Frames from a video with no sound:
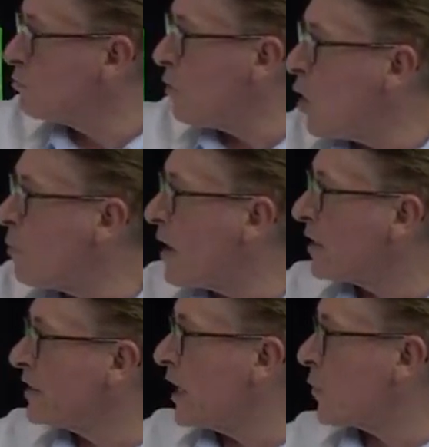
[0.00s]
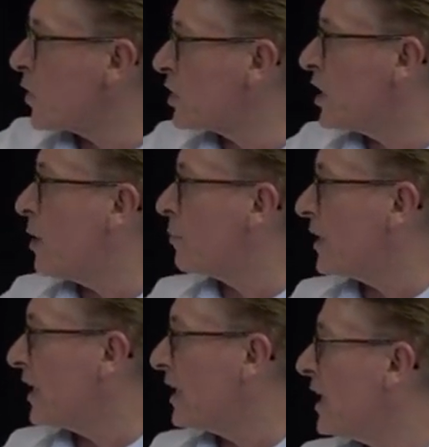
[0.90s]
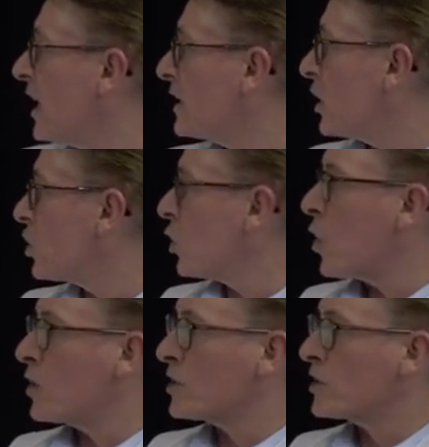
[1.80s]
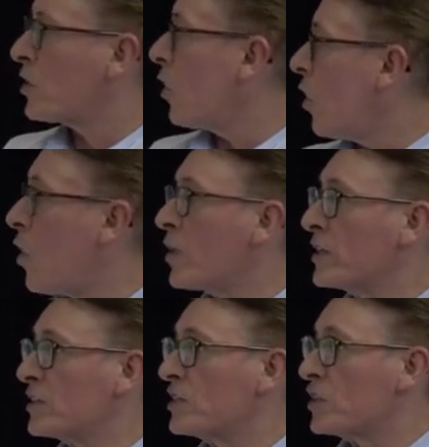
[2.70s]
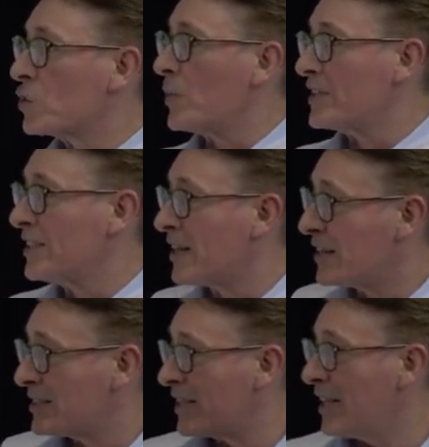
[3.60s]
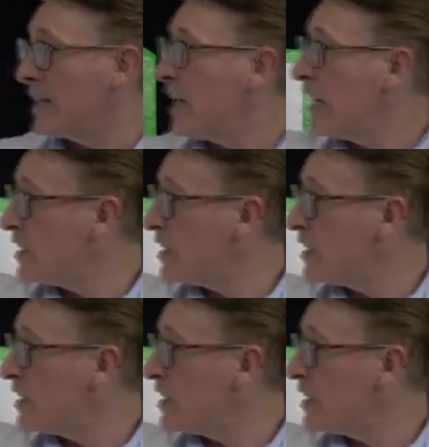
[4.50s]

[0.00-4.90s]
a mobile network company that launched August 2019.